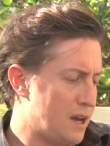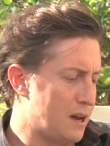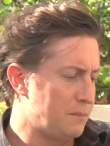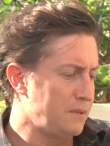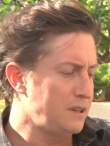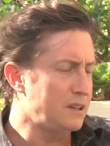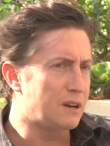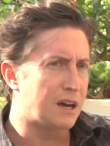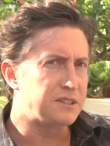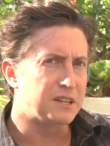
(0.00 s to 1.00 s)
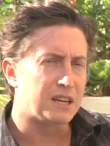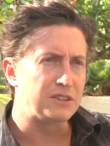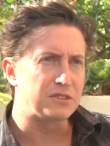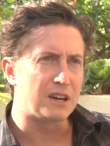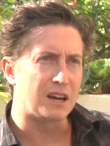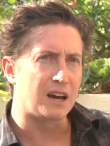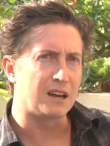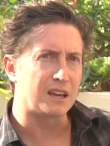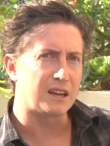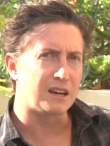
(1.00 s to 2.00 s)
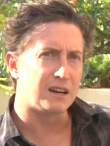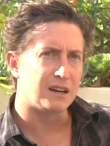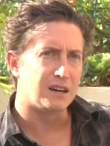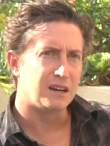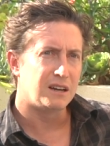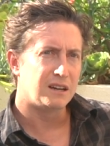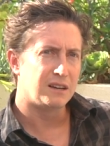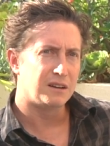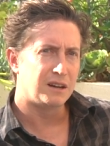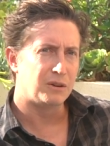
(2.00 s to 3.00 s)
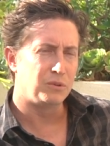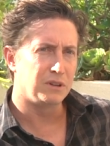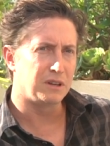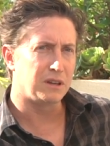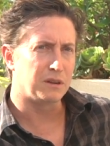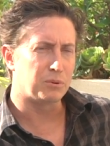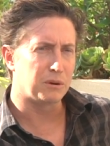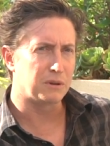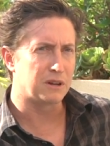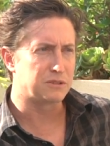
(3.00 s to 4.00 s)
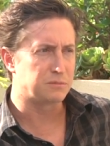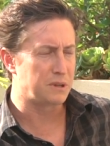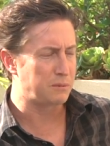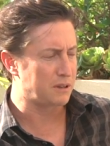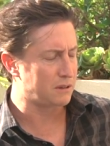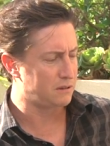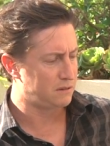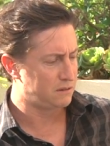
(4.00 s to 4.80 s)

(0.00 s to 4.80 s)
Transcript: Or? Um, I'd say interesting. I, I, uh, I really, probably I was maybe